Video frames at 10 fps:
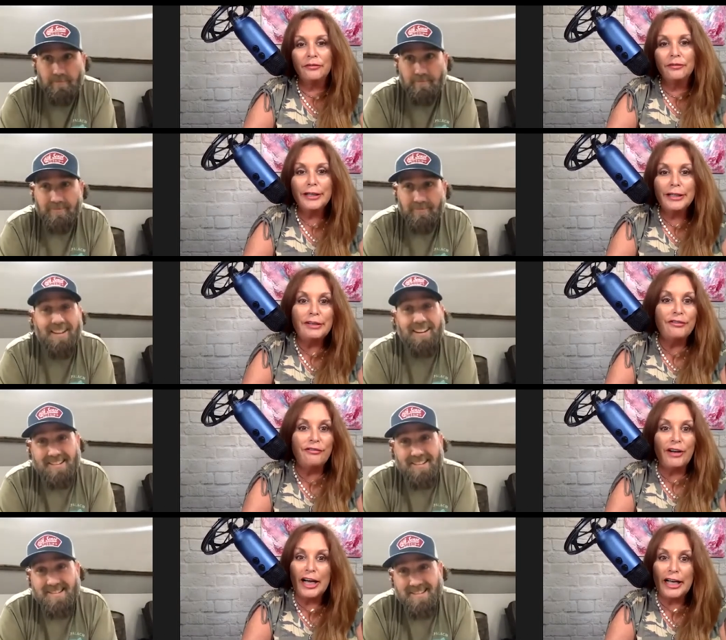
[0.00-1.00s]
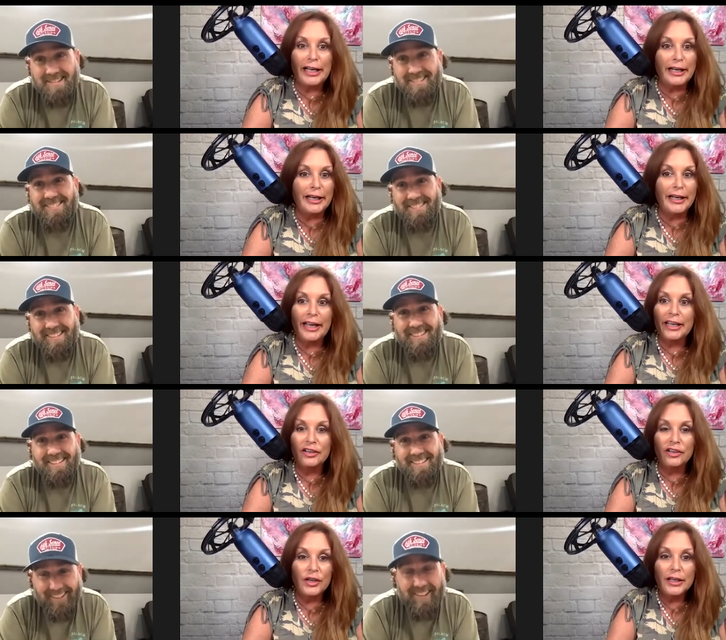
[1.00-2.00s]
Speaker 1: really fun and
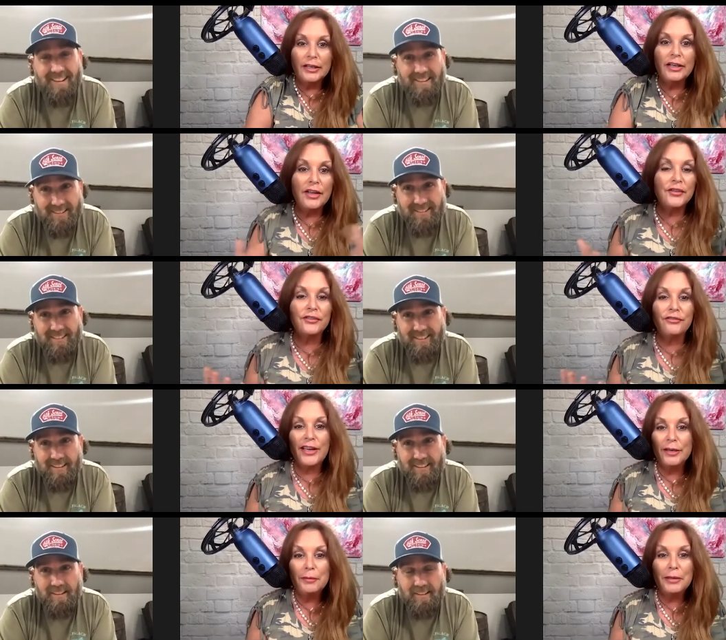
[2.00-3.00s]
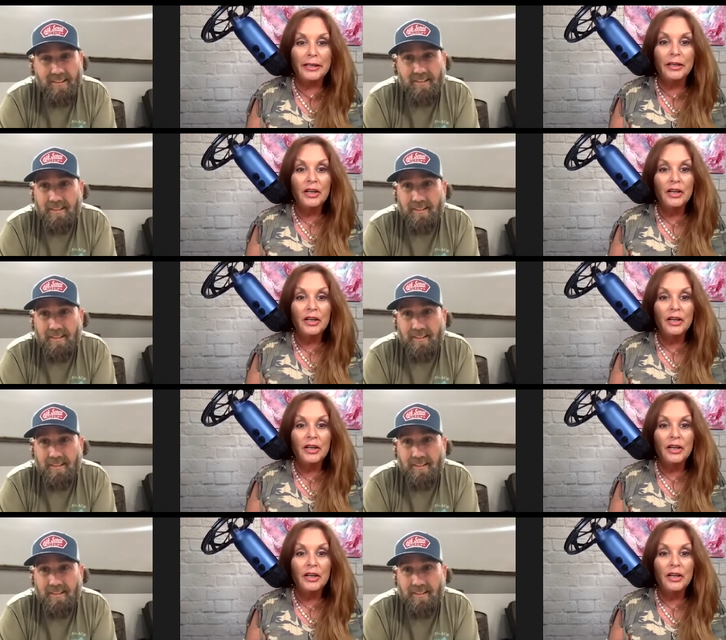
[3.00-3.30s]
it you is. get another family